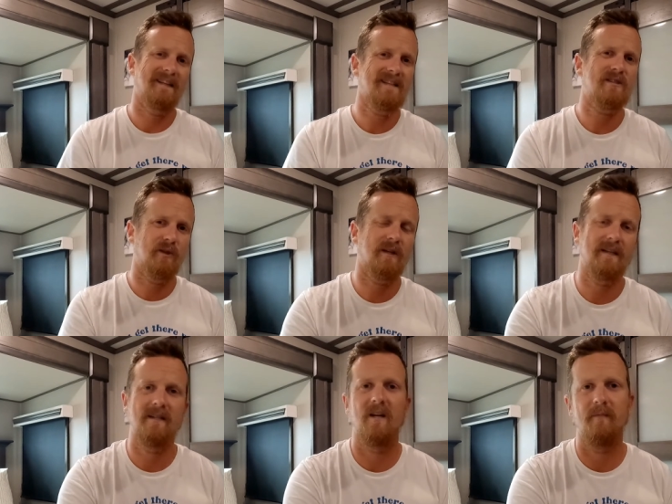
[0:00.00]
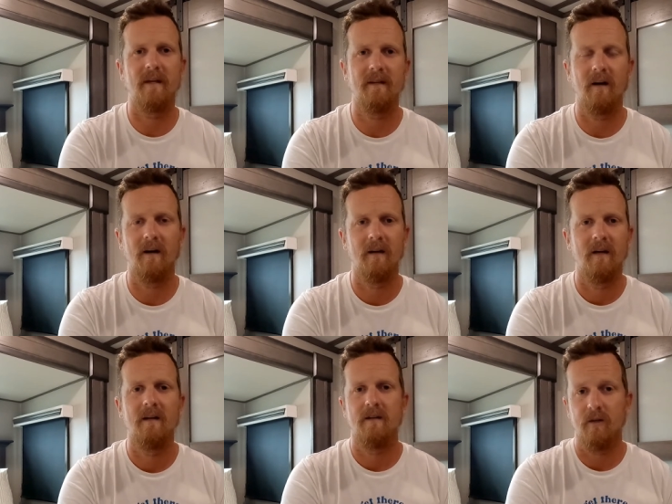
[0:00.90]
at least look at them and
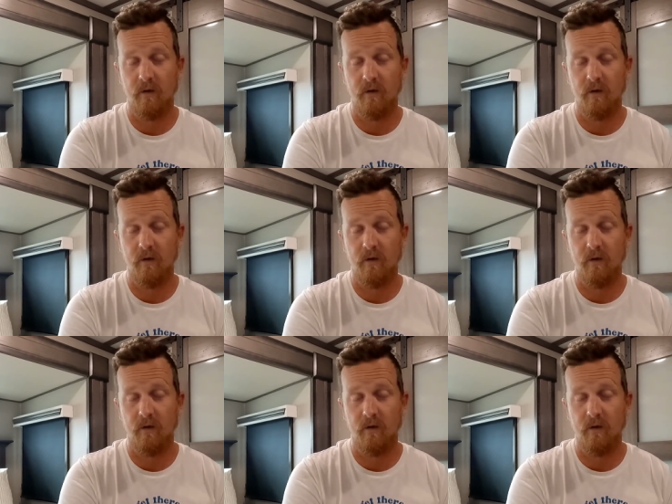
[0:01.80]
you